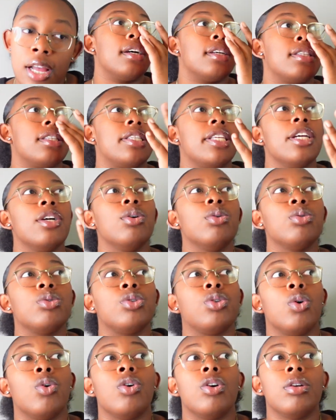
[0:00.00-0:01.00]
A single
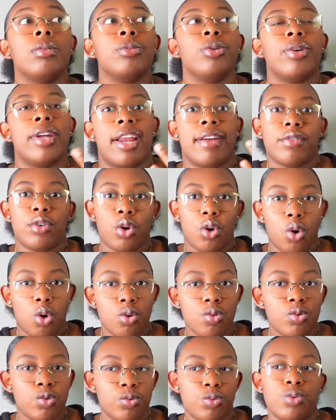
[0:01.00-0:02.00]
dorm, you can have your
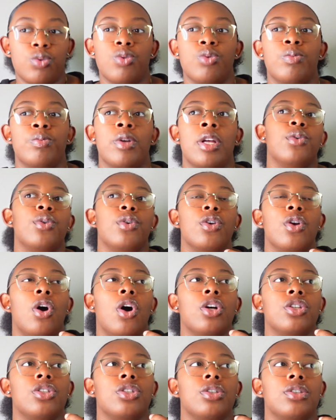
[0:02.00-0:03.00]
own room. You can
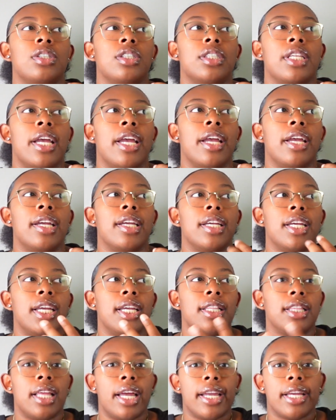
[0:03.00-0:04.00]
also stay
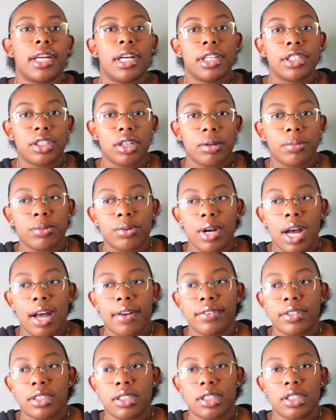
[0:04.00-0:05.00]
in like a double,
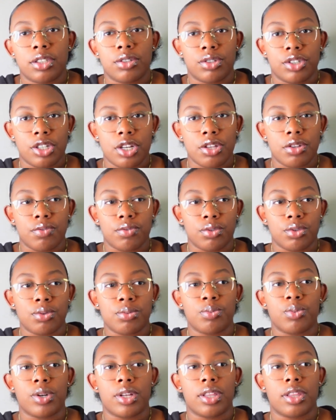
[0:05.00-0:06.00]
obviously you share the
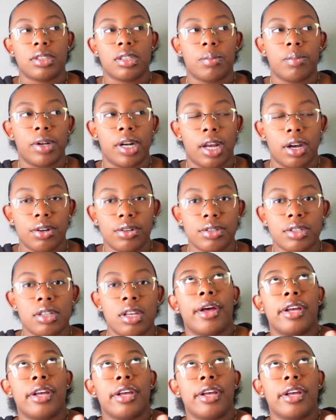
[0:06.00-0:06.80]
room with someone else.